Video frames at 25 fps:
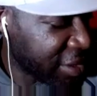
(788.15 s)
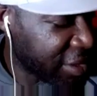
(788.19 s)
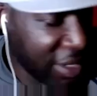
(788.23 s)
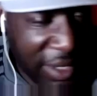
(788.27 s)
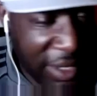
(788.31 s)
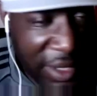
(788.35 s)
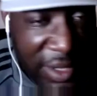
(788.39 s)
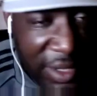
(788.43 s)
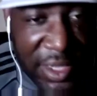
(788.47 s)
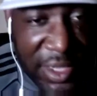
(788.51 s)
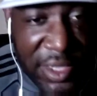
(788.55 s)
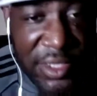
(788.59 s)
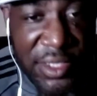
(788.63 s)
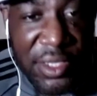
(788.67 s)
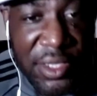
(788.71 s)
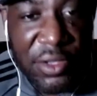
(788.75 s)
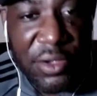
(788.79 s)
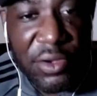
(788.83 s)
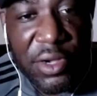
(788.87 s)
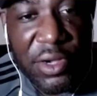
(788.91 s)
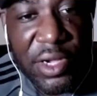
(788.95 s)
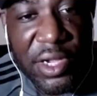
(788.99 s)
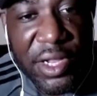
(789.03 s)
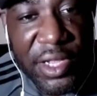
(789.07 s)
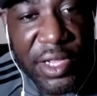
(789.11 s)
I can see
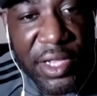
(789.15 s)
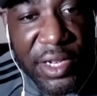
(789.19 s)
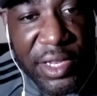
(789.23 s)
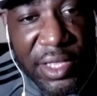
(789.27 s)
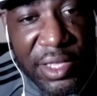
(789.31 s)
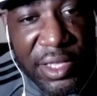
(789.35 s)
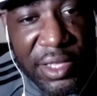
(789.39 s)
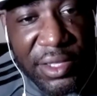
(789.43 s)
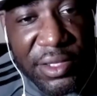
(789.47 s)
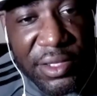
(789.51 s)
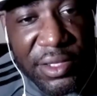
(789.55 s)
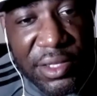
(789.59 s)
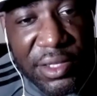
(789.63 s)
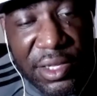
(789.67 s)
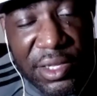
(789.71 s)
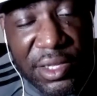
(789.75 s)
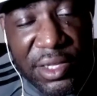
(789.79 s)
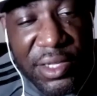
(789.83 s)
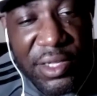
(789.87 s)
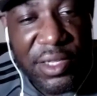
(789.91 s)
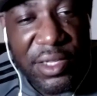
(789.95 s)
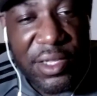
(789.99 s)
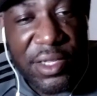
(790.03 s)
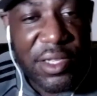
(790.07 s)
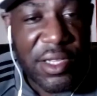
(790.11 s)
you're clearly
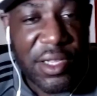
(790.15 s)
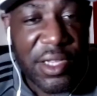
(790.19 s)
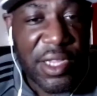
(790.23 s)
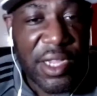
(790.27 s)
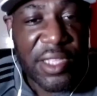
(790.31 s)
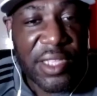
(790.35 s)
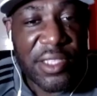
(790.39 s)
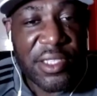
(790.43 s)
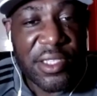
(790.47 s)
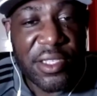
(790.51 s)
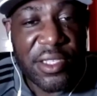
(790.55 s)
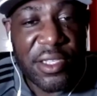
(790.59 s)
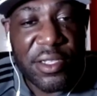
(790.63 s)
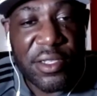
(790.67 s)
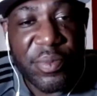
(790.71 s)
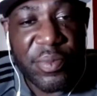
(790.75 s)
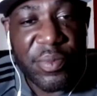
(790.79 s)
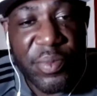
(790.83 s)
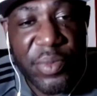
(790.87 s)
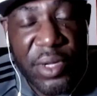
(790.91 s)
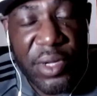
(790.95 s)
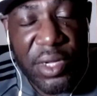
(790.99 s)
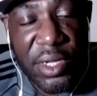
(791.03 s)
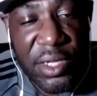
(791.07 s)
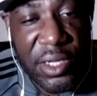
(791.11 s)
gutted,
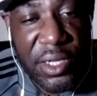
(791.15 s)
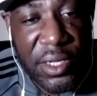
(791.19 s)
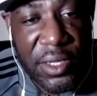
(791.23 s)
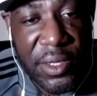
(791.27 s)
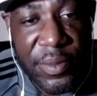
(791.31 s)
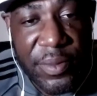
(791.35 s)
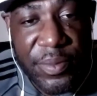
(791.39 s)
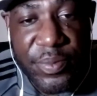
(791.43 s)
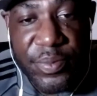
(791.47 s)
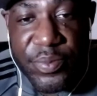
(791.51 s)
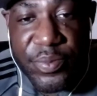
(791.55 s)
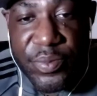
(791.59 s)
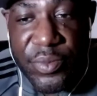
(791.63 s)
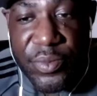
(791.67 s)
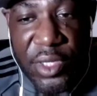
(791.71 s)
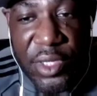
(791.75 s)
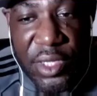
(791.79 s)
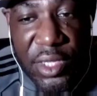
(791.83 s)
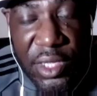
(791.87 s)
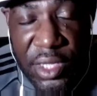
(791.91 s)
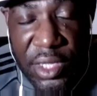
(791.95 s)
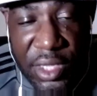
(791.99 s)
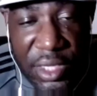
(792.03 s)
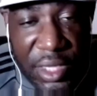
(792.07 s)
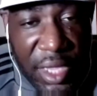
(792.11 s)
but
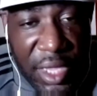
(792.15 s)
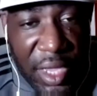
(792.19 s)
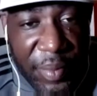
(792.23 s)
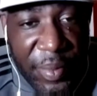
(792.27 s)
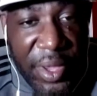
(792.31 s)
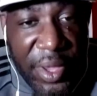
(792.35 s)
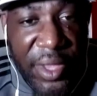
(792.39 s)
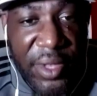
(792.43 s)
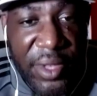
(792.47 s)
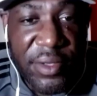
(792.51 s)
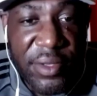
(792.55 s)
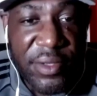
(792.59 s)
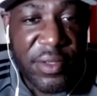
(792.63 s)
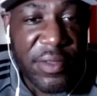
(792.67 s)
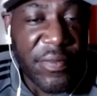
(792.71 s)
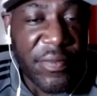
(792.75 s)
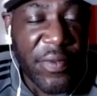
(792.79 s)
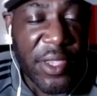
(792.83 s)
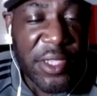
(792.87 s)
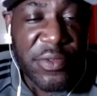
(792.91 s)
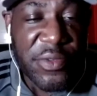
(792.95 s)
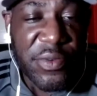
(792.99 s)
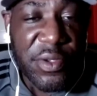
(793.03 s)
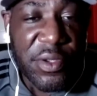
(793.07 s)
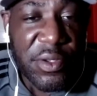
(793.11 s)
yeah, man,
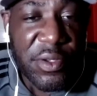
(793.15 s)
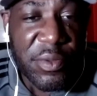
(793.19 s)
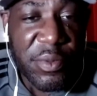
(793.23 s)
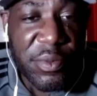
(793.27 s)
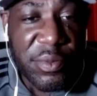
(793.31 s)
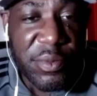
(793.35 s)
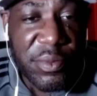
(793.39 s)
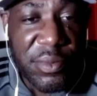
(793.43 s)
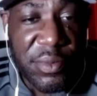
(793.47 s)
thanks for